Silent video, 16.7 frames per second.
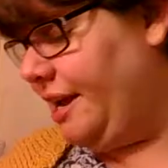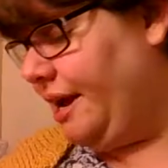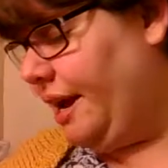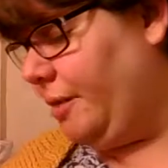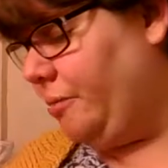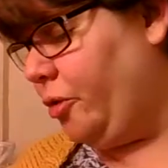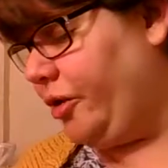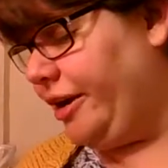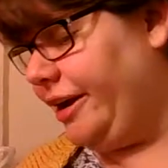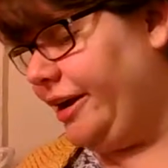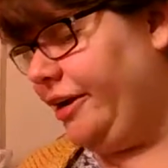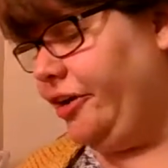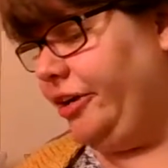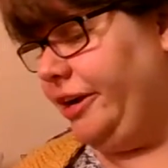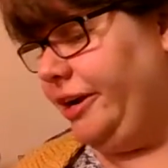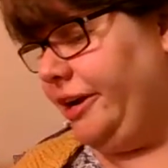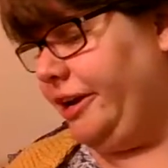I'm working
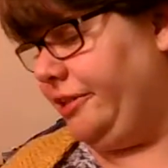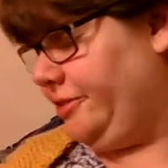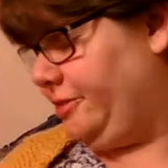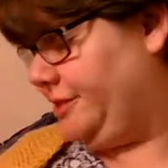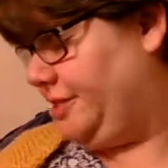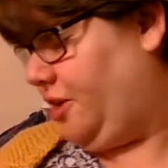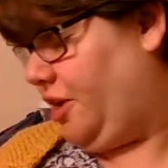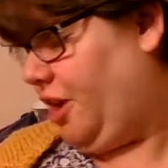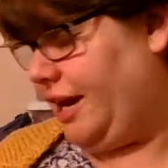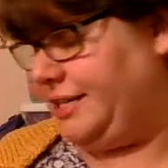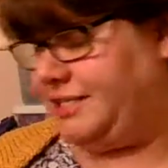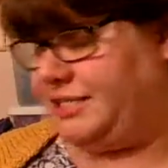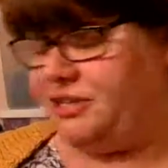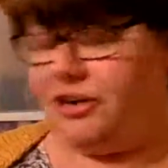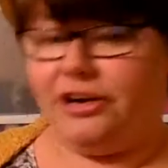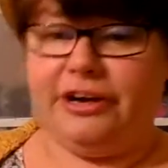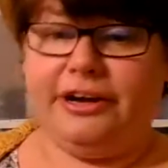on another. I
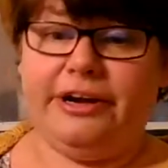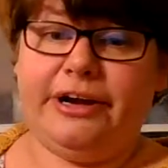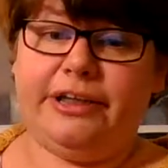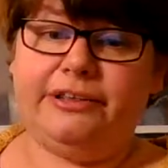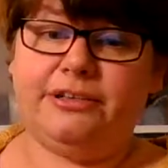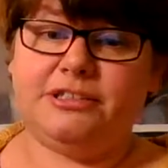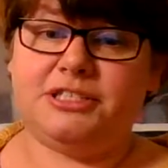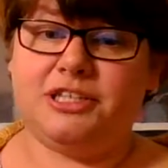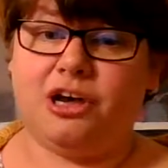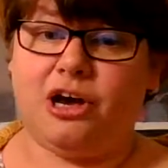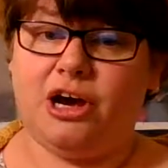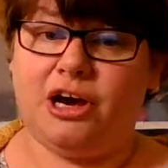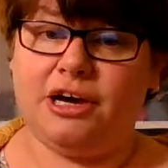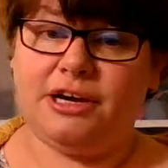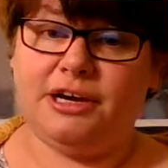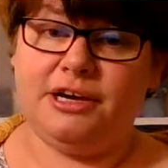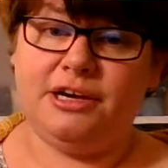started another
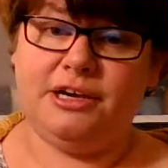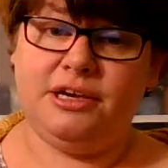sock.